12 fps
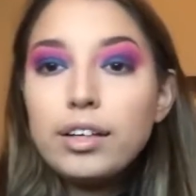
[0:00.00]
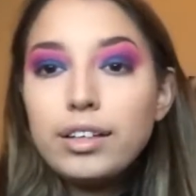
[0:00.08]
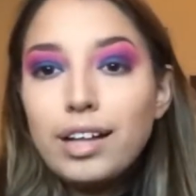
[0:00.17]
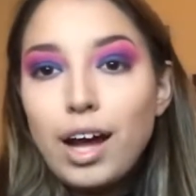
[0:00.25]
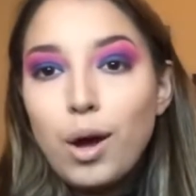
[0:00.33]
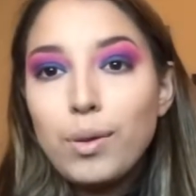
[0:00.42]

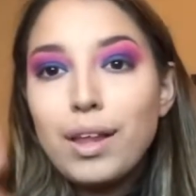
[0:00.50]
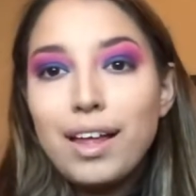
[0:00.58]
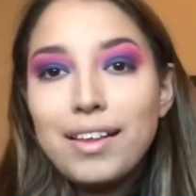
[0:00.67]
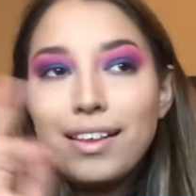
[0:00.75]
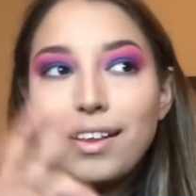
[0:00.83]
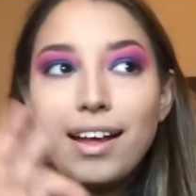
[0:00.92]
Now
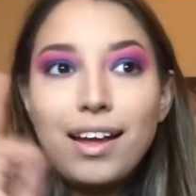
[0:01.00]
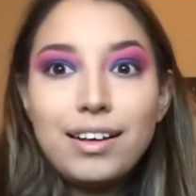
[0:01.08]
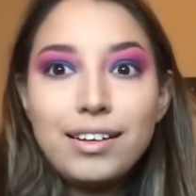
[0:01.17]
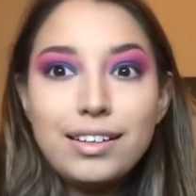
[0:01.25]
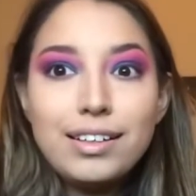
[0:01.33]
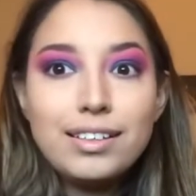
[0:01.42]
that
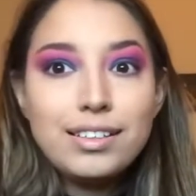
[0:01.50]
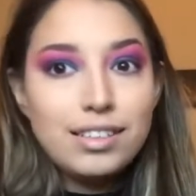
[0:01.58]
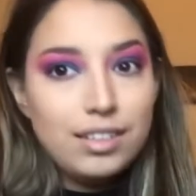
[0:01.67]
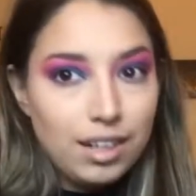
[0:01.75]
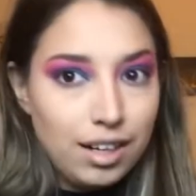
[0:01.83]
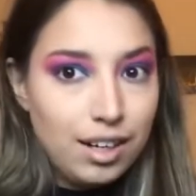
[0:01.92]
is
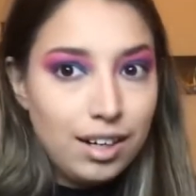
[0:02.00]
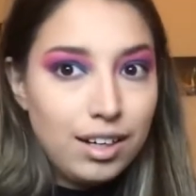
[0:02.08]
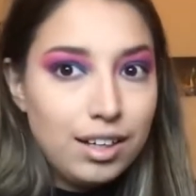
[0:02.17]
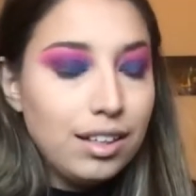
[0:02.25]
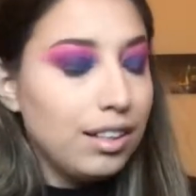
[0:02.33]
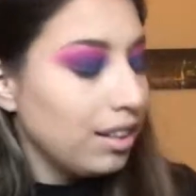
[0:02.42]

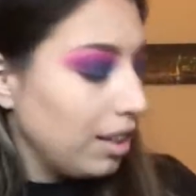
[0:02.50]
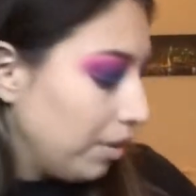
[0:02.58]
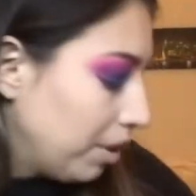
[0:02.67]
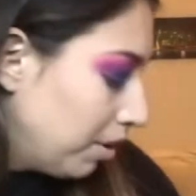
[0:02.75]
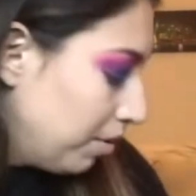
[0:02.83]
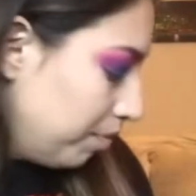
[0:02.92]
done. There we
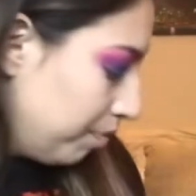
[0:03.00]
go.